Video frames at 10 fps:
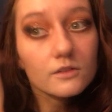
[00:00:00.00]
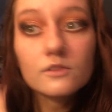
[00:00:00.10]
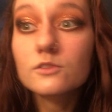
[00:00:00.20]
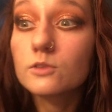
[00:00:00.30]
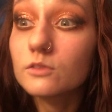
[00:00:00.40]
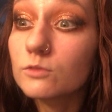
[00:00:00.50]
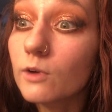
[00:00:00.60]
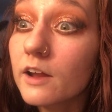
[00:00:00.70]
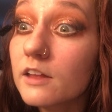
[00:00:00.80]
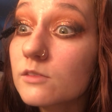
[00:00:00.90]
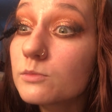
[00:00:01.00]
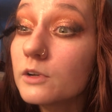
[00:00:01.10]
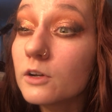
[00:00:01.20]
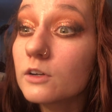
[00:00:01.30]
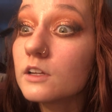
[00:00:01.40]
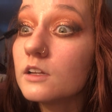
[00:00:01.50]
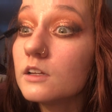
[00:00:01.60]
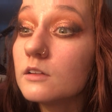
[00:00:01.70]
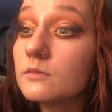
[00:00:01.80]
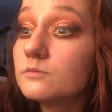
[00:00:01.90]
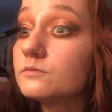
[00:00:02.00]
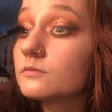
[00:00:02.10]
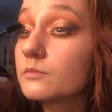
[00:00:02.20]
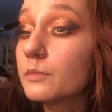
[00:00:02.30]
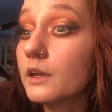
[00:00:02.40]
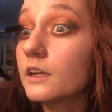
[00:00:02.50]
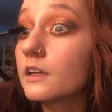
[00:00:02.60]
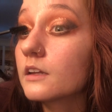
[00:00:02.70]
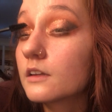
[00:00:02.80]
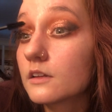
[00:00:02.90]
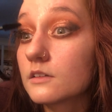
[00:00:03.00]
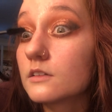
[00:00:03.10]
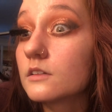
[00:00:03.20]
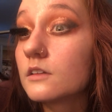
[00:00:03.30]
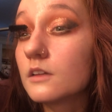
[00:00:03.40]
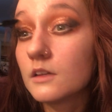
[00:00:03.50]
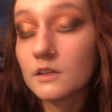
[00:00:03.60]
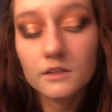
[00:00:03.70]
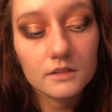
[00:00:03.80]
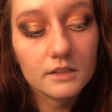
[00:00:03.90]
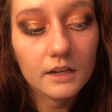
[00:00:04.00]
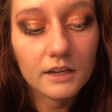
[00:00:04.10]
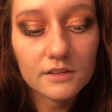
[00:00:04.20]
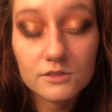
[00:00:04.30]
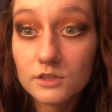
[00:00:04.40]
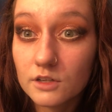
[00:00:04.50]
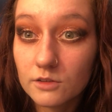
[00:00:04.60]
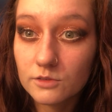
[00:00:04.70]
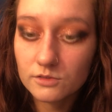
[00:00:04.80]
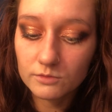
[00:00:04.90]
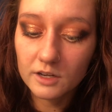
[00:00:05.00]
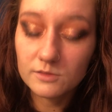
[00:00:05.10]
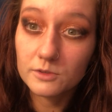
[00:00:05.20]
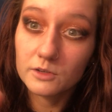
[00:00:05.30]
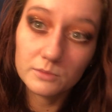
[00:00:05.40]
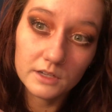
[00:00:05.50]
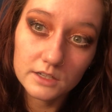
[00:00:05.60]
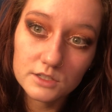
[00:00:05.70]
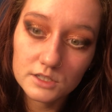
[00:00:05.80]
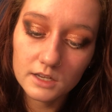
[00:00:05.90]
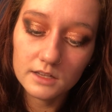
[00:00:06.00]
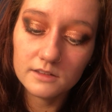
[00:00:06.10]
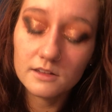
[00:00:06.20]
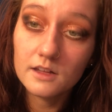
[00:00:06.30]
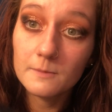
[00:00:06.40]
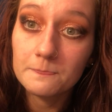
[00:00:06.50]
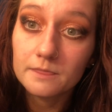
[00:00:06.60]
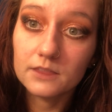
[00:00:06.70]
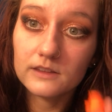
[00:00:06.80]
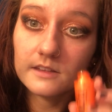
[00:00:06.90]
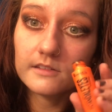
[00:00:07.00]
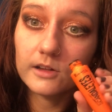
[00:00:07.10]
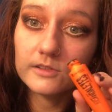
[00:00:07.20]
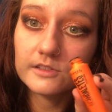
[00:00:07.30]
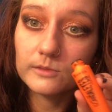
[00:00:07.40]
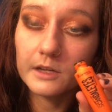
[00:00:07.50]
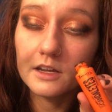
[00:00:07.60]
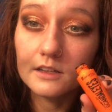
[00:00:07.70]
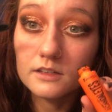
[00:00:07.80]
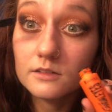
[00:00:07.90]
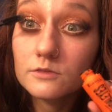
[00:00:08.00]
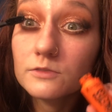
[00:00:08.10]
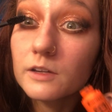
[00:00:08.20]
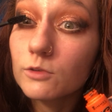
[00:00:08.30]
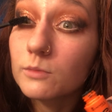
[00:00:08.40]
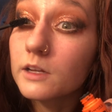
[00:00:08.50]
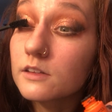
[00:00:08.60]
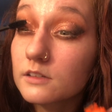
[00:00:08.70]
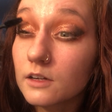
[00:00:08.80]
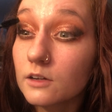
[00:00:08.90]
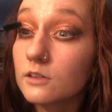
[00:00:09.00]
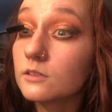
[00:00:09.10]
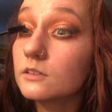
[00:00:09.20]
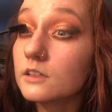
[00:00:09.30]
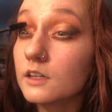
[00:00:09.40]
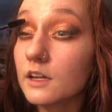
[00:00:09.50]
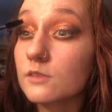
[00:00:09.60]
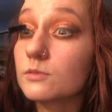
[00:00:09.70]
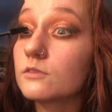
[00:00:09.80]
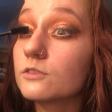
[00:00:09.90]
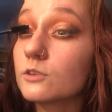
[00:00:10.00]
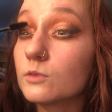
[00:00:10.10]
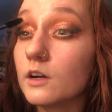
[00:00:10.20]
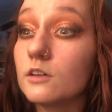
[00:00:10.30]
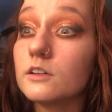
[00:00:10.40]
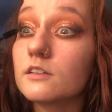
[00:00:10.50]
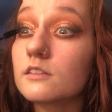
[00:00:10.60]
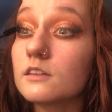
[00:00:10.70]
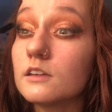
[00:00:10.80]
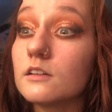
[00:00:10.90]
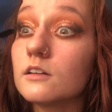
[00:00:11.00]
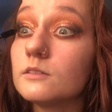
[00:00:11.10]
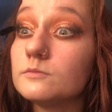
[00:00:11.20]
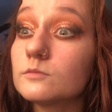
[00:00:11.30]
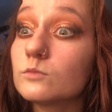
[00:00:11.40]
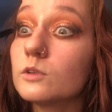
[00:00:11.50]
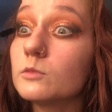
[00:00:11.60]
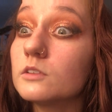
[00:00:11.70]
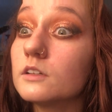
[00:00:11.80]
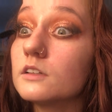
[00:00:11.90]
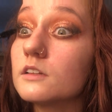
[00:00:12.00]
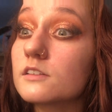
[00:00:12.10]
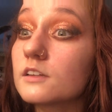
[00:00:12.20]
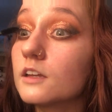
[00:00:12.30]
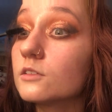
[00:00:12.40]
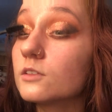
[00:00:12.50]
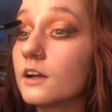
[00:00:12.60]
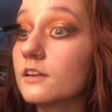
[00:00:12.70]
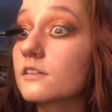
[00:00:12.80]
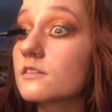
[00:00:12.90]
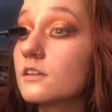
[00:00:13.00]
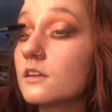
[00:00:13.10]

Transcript: sort of raspberry pink. I guess you could call those raspberry pink shades. This is also my favorite mascara, and it has been for a while. It's the Rimmel London Scandal Eyes.